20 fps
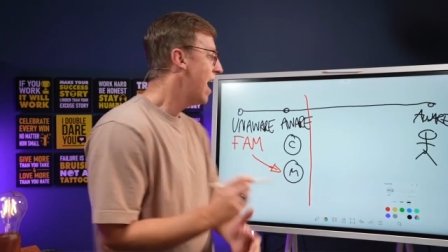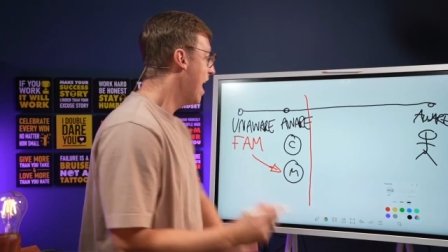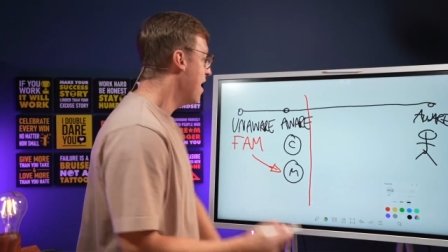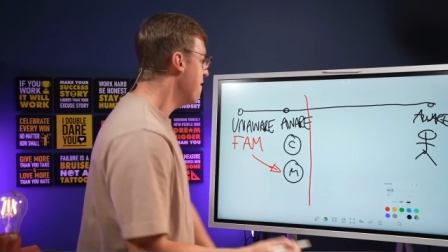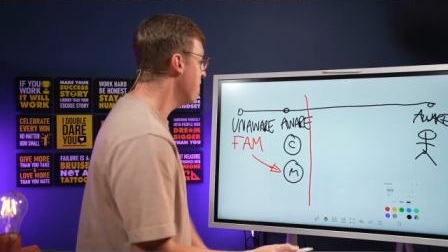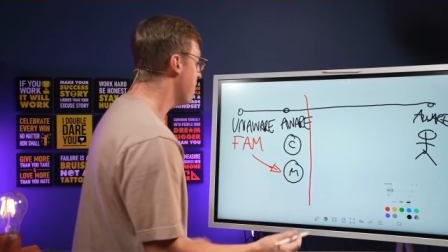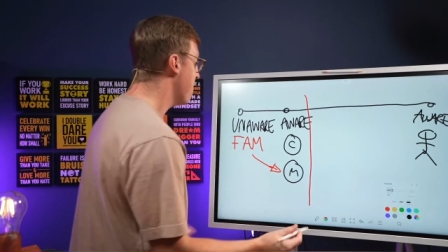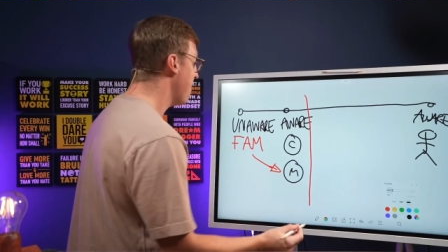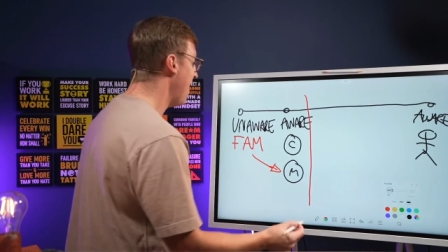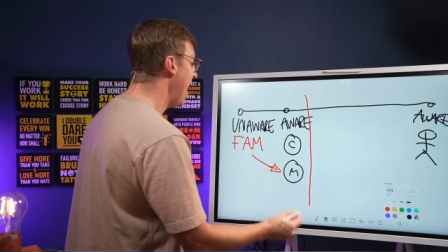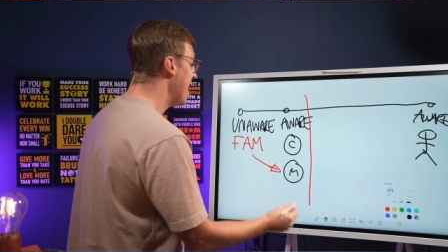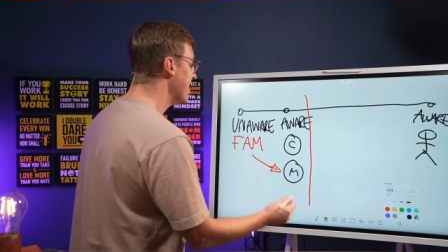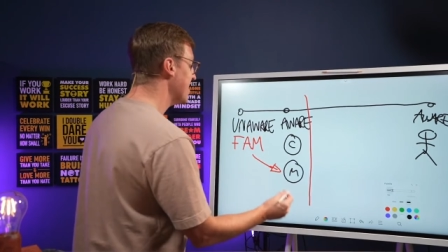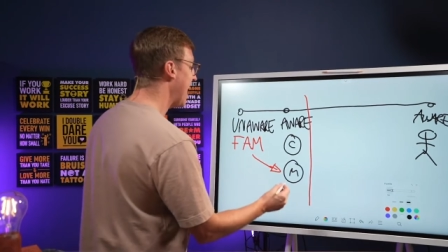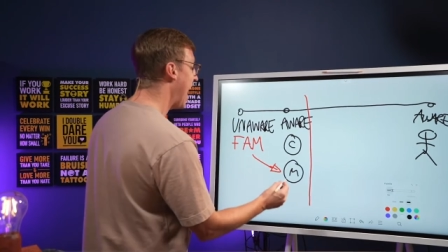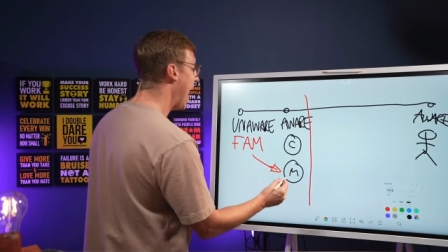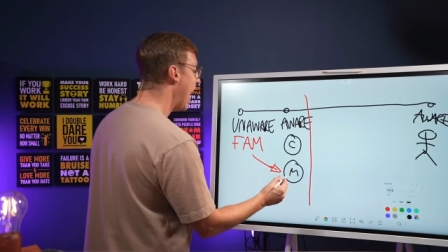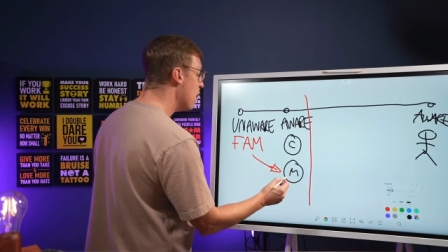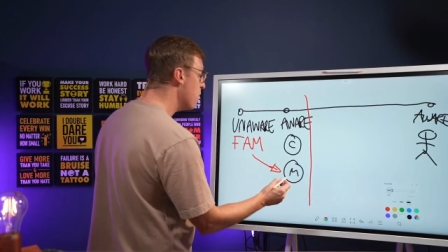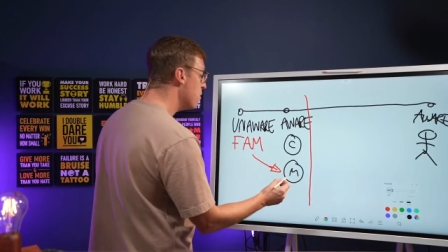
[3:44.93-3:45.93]
In fact,
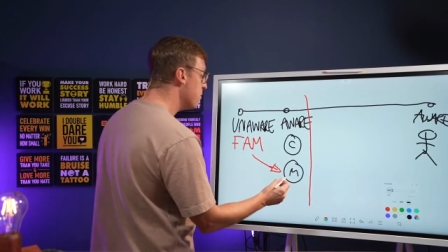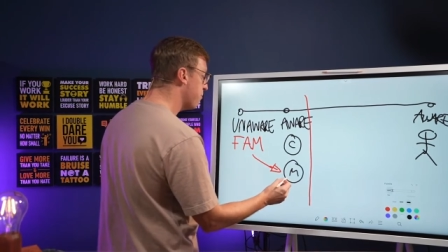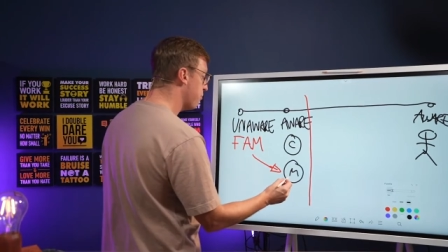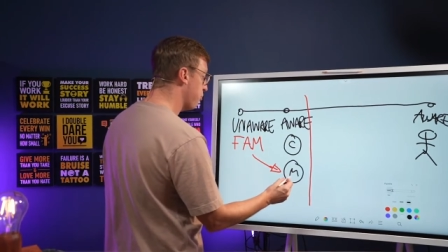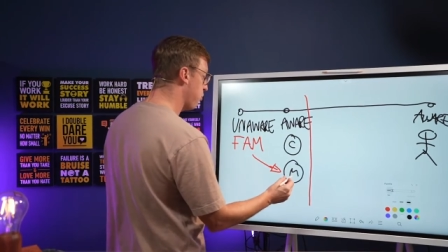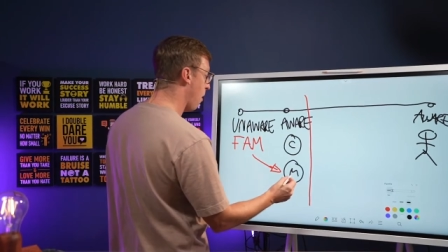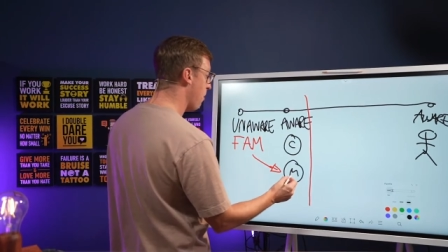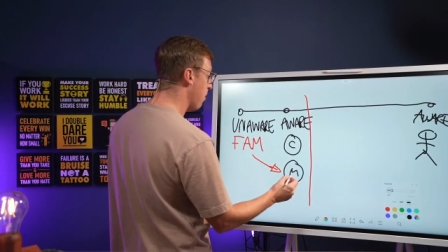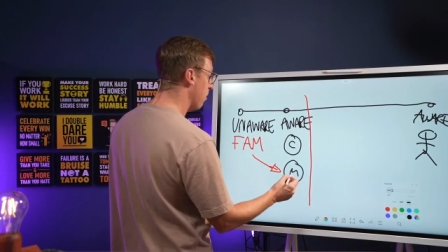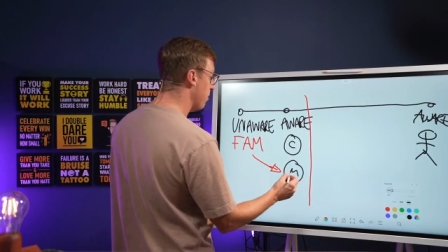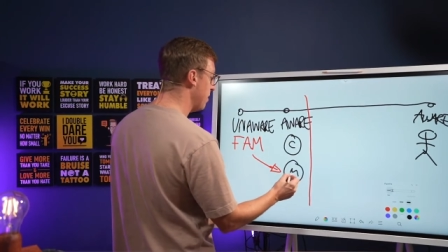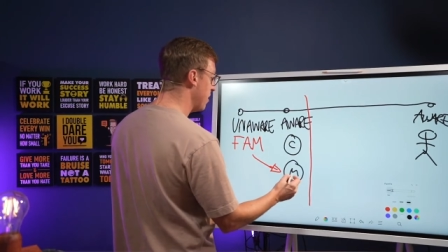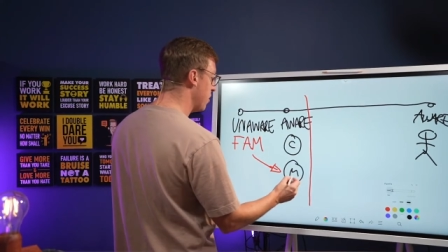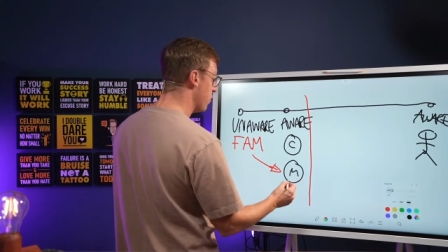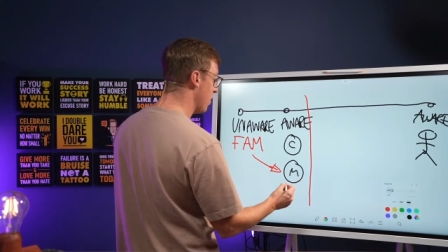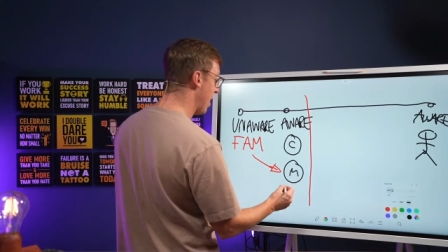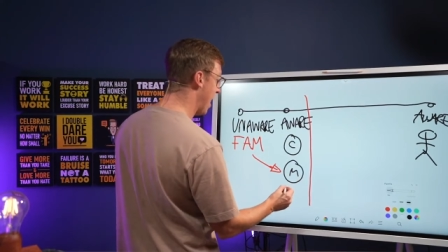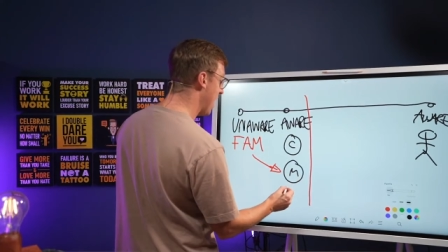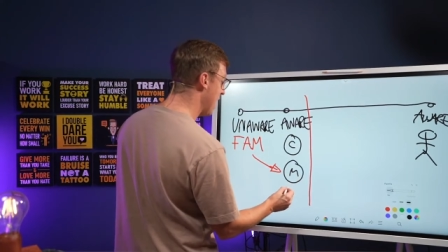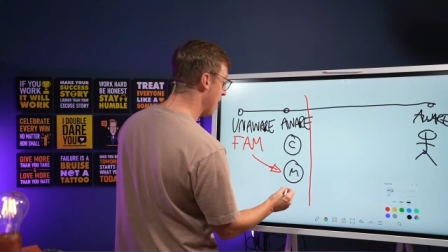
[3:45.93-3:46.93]
I would probably
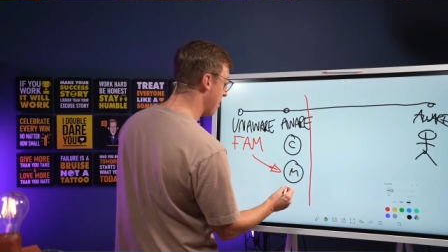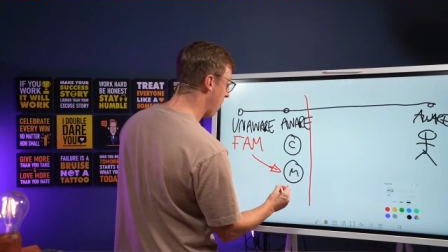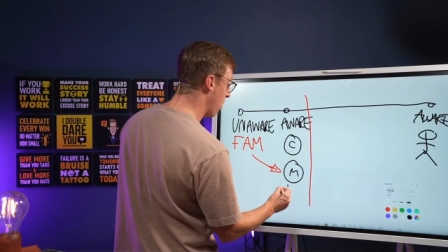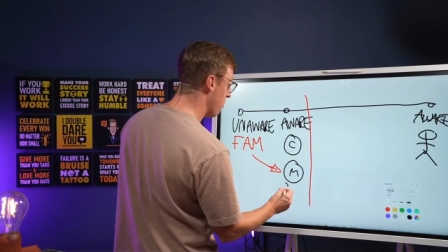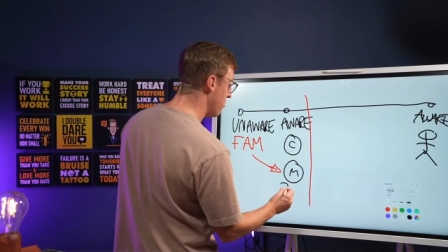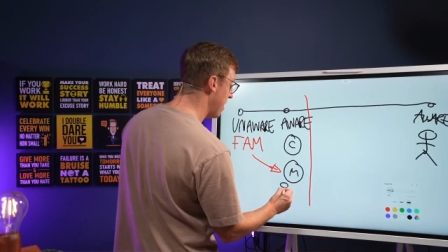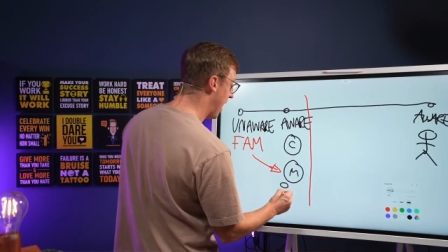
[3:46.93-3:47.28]
say about